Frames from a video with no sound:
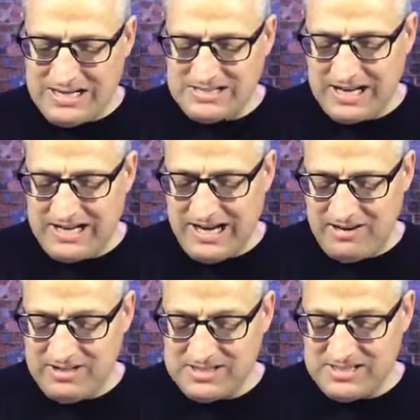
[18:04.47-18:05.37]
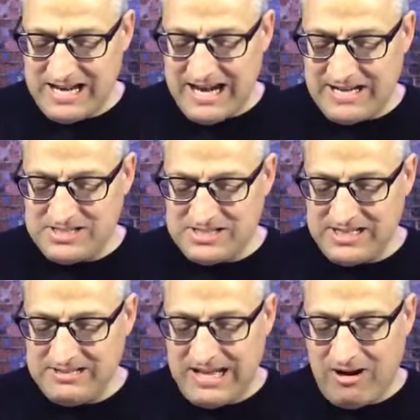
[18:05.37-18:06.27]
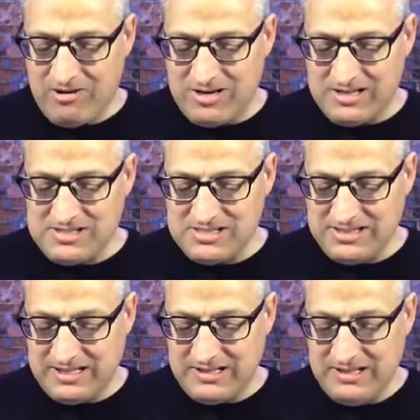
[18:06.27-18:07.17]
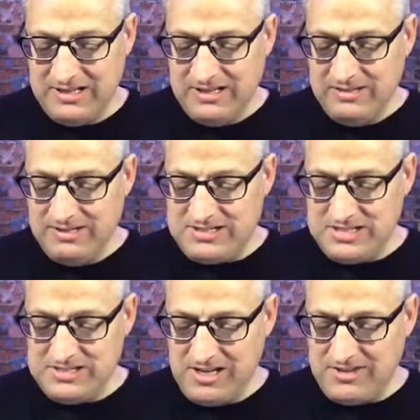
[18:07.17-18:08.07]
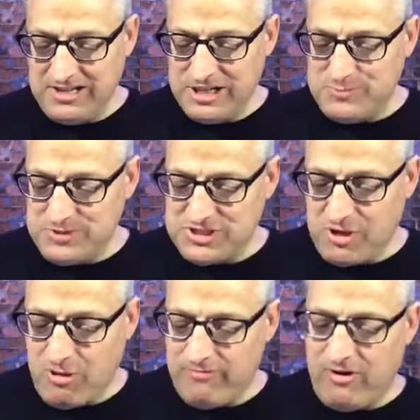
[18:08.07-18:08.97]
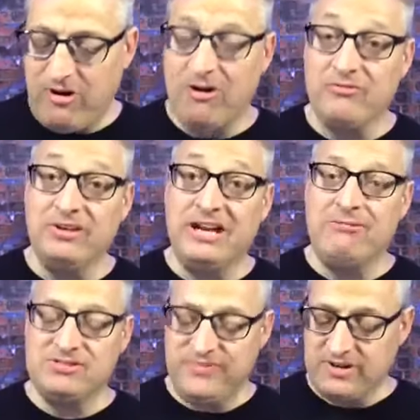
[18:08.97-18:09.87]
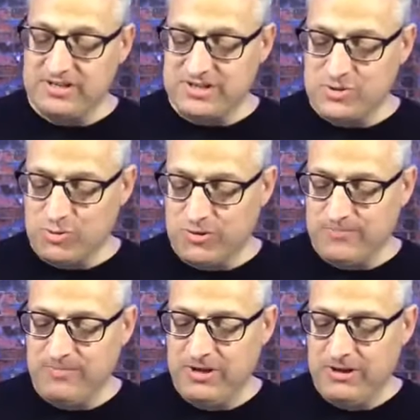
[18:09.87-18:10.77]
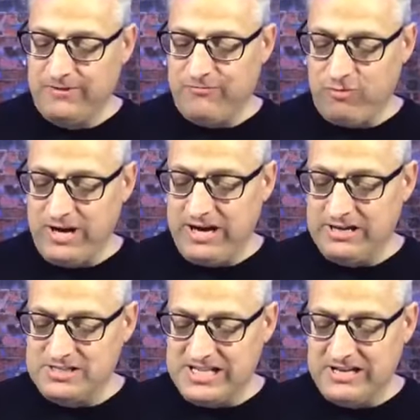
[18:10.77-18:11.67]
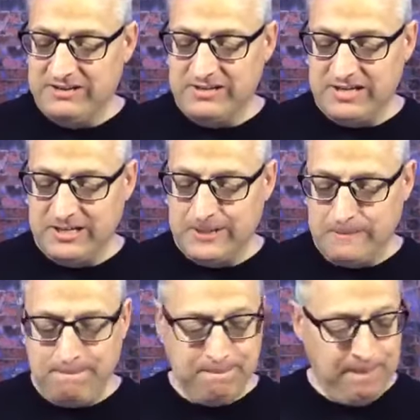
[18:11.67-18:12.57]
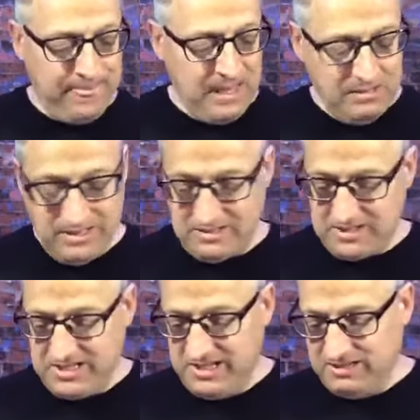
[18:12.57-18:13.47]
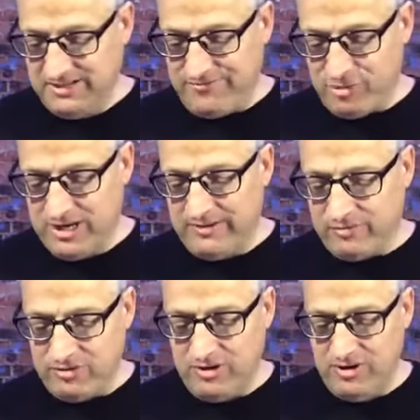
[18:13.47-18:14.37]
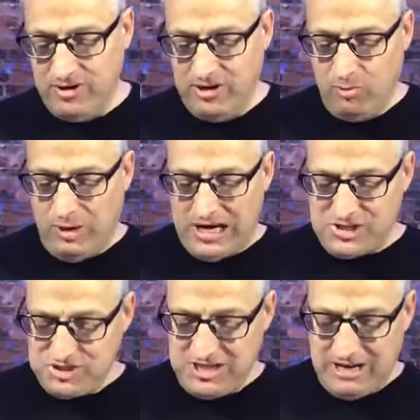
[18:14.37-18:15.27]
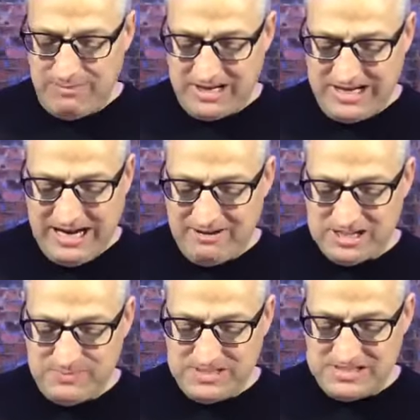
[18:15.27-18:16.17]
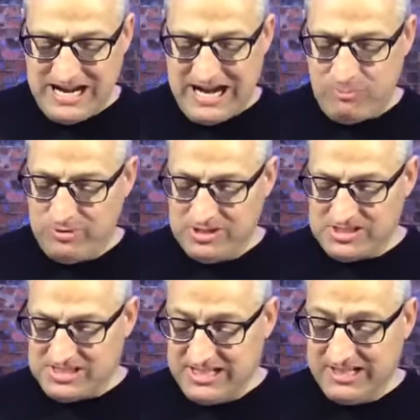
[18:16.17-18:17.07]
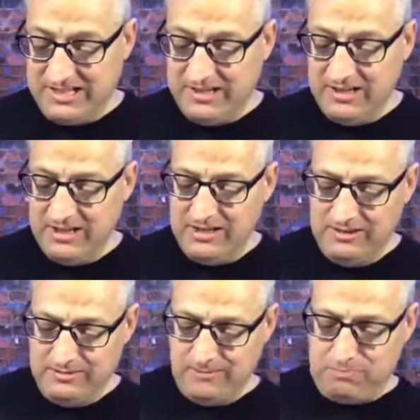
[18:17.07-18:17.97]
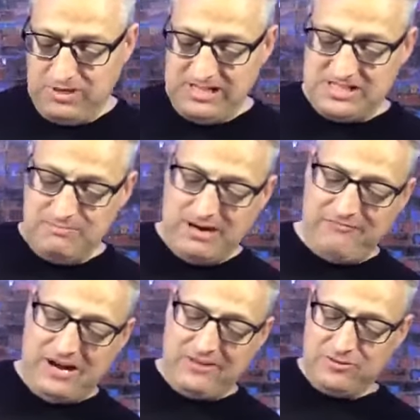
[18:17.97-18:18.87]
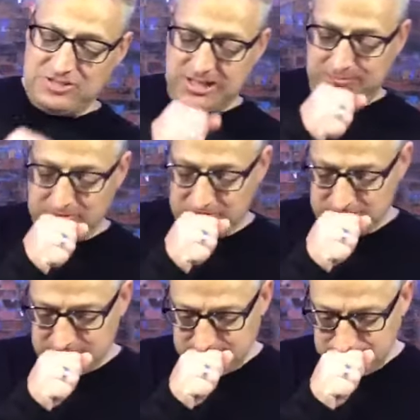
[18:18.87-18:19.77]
is thy countenance sad, seeing thou art not sick? This is nothing else but sorrow of heart. Then I was very sore afraid, and said unto the king, Let the king live forever. Why should not my countenance be sad when the city, the place of my father's sepulchres,